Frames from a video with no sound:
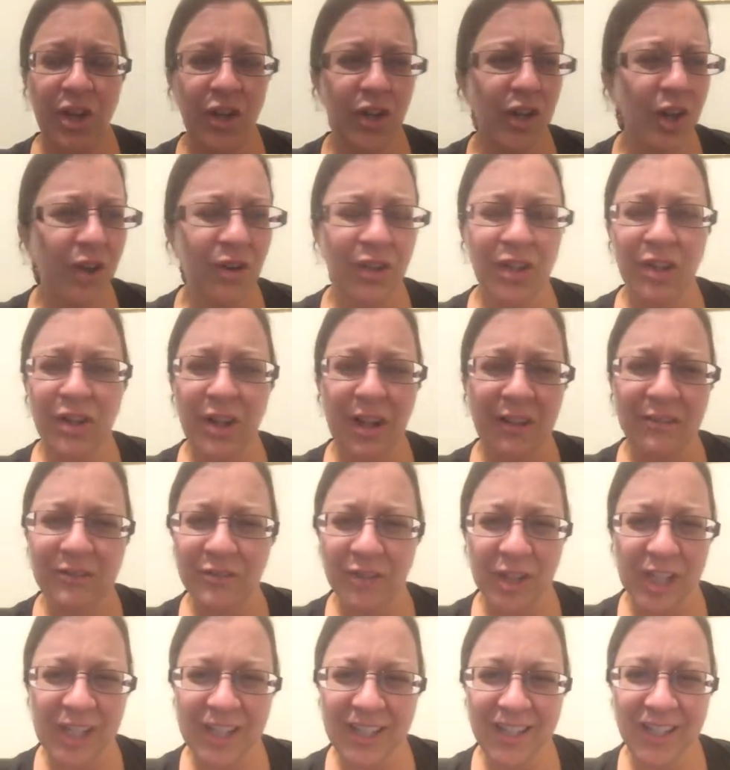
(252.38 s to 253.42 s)
No, you're not
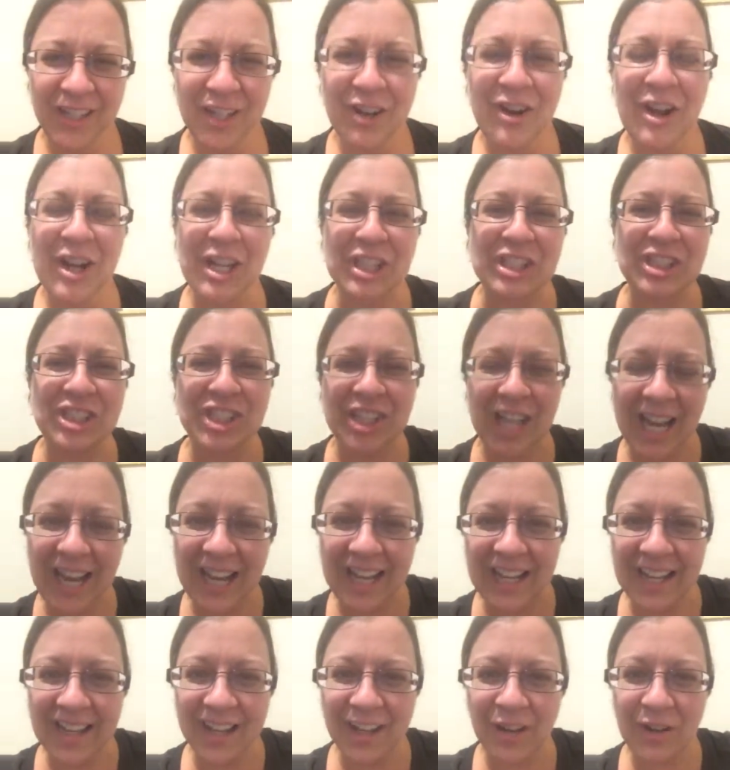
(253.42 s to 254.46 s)
free. You're on a
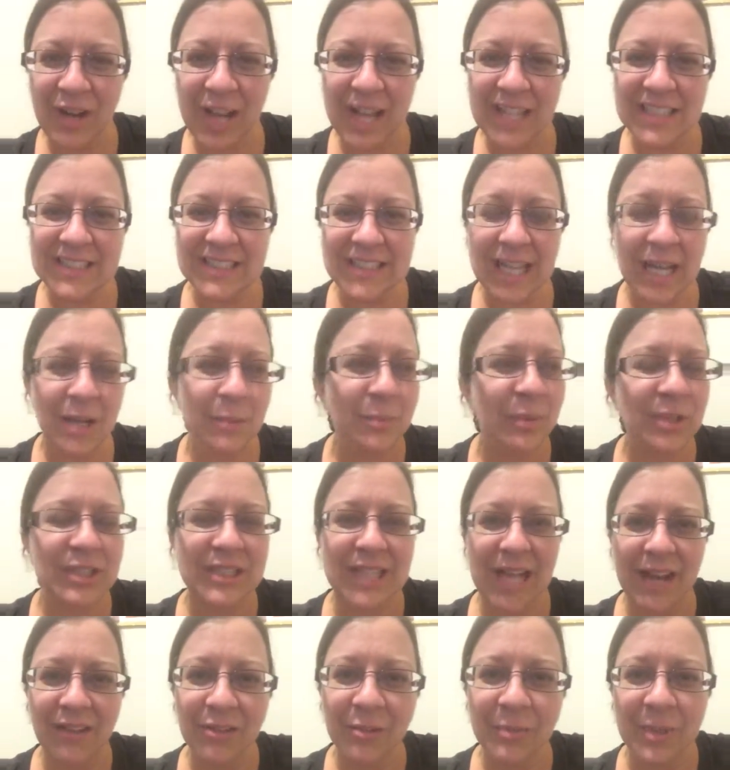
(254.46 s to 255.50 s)
chain, okay? Satan puts
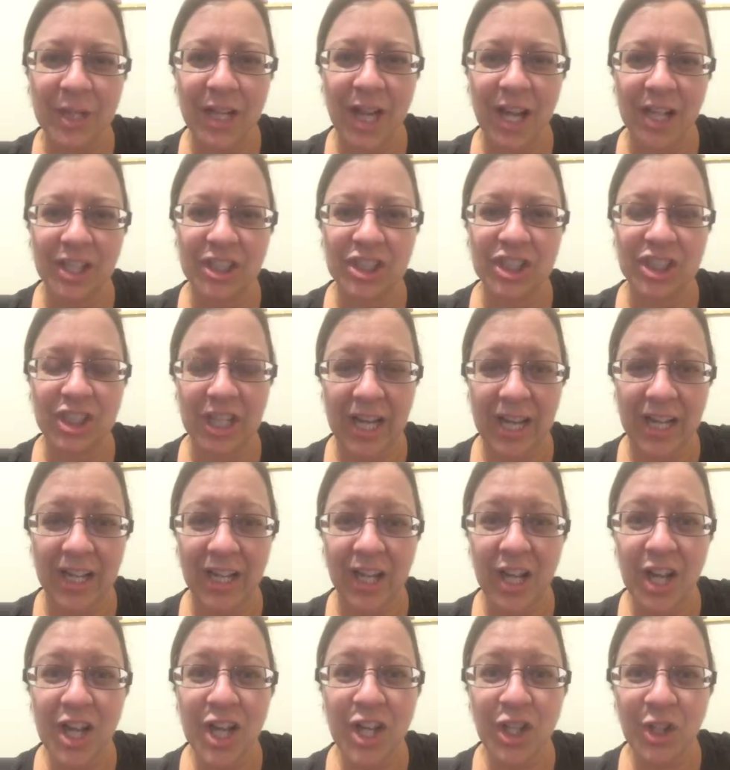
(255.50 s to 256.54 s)
everybody on a
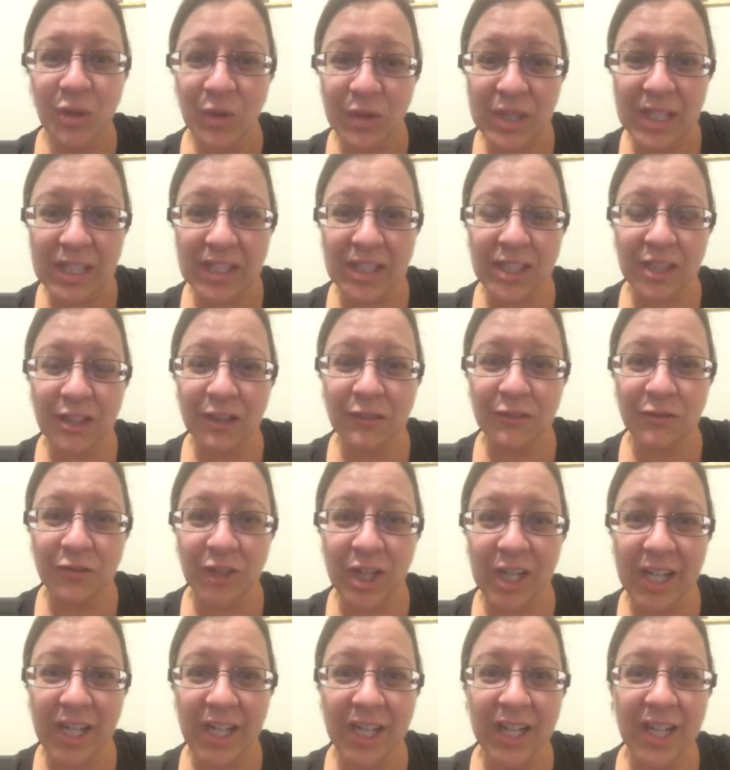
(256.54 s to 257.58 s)
chain. You think that you're
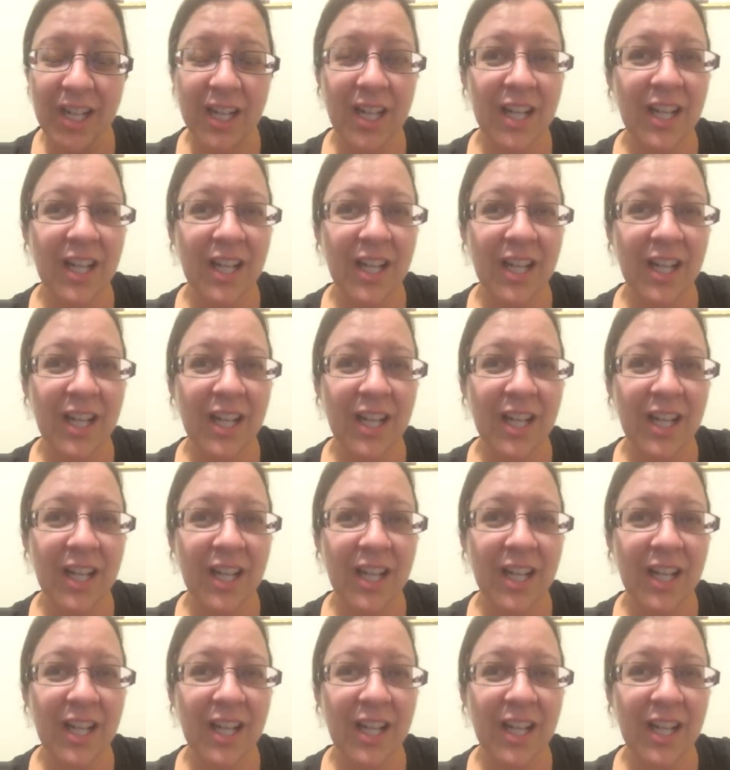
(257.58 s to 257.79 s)
free?